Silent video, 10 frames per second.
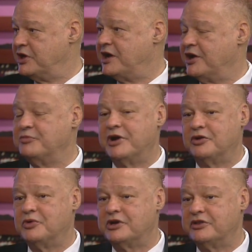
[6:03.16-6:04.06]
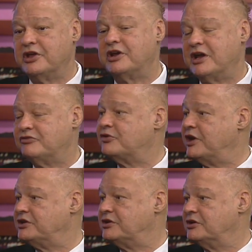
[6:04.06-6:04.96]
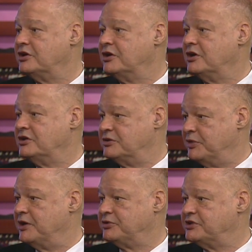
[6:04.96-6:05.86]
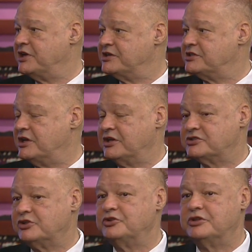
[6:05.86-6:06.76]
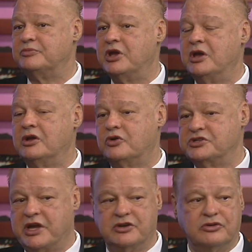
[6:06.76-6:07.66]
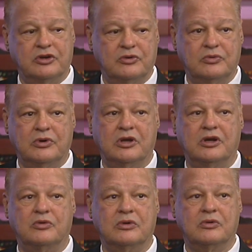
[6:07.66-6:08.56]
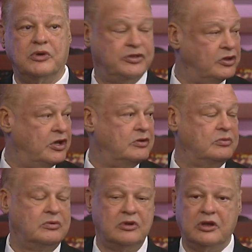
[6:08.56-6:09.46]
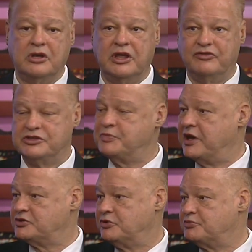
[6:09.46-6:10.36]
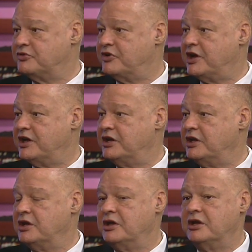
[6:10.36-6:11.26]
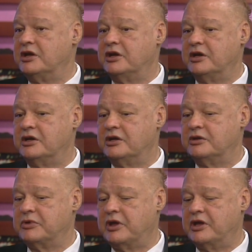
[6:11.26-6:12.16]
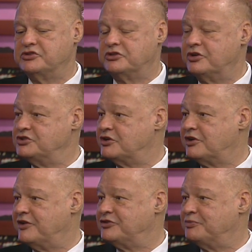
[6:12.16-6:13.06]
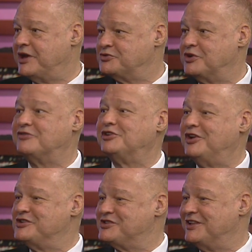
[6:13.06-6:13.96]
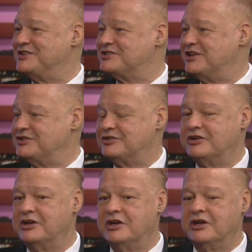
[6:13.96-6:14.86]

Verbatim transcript: to be high on marijuana, they ought to have a right to, to be able to test and exclude them. Of course, I don't know uh, what the law, uh, if it's passed, would provide. Okay. Uh, as Attorney General, I have to pass whatever laws the legislature